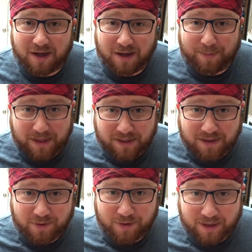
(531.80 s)
baking
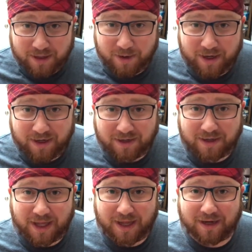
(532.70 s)
or decorating,
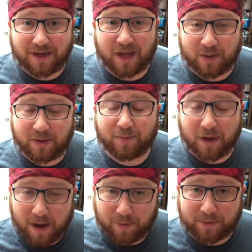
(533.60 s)
and I would
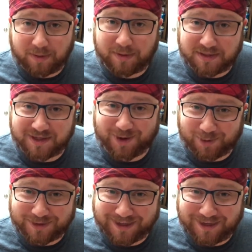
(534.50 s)
probably be sent home
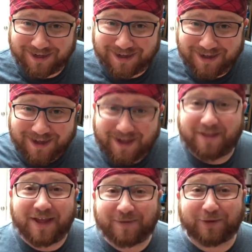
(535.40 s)
tonight.
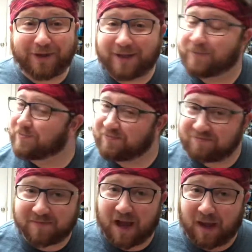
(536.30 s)
Thankfully,
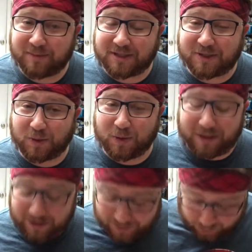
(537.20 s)
I'm just a
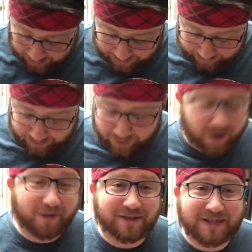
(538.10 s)
rookie trying to figure
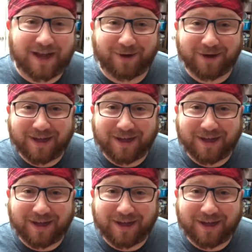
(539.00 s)
all this out.